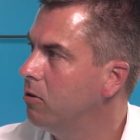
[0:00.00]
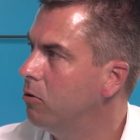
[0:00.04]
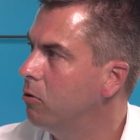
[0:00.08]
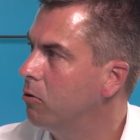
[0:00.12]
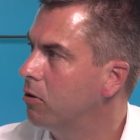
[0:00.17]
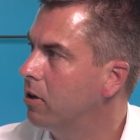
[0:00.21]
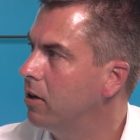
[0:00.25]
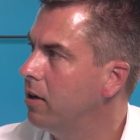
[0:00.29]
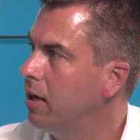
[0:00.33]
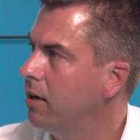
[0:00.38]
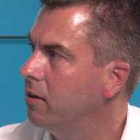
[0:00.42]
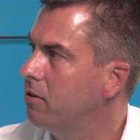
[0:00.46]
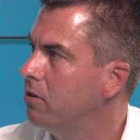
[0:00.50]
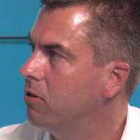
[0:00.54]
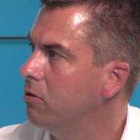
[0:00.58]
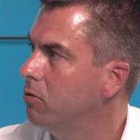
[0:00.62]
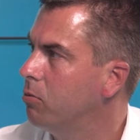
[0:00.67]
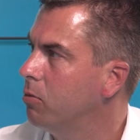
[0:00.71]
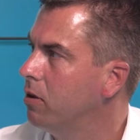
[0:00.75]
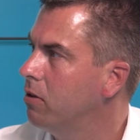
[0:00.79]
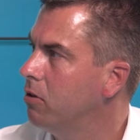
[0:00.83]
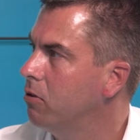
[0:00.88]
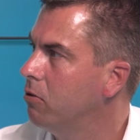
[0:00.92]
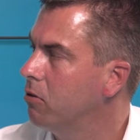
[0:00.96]
or
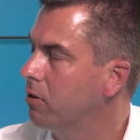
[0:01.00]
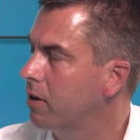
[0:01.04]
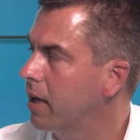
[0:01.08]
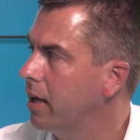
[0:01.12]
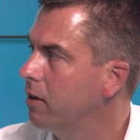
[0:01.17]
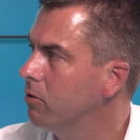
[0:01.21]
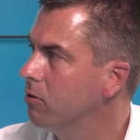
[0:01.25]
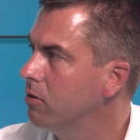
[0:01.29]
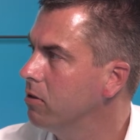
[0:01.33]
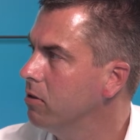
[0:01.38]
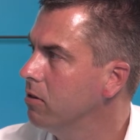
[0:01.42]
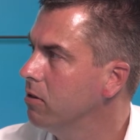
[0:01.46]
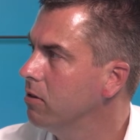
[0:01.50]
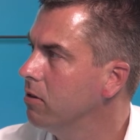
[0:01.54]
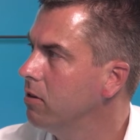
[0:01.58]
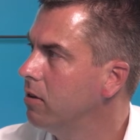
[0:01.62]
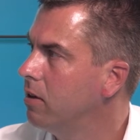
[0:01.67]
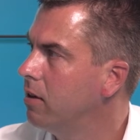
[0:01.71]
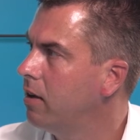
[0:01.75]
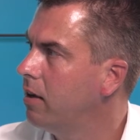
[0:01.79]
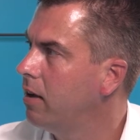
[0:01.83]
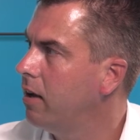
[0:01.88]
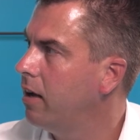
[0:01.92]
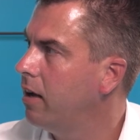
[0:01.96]
connected with your accountant,